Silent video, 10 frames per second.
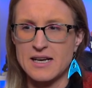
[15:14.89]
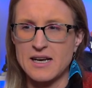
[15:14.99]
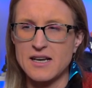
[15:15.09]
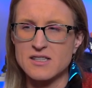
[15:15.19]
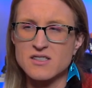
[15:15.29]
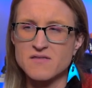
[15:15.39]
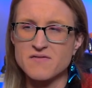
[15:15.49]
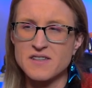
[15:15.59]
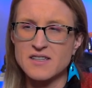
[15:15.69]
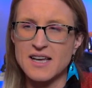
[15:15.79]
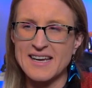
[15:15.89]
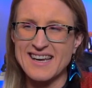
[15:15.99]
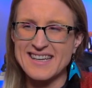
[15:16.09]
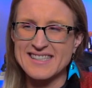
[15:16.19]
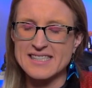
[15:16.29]
It doesn't feel like
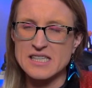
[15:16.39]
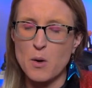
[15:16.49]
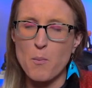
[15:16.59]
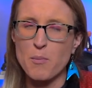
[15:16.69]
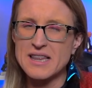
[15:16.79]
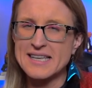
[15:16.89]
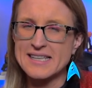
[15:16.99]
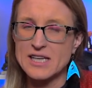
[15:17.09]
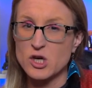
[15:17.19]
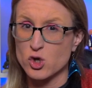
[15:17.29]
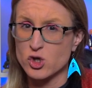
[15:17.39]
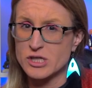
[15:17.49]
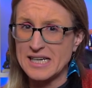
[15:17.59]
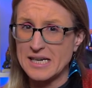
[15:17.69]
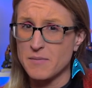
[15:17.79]
it's completely
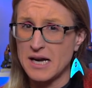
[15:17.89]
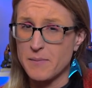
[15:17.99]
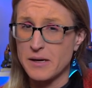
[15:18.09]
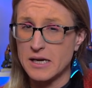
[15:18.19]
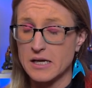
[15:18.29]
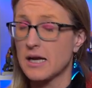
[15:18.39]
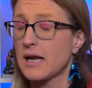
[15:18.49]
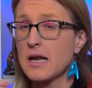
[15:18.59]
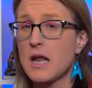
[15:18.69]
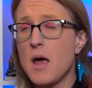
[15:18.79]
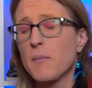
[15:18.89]
earned, in my opinion.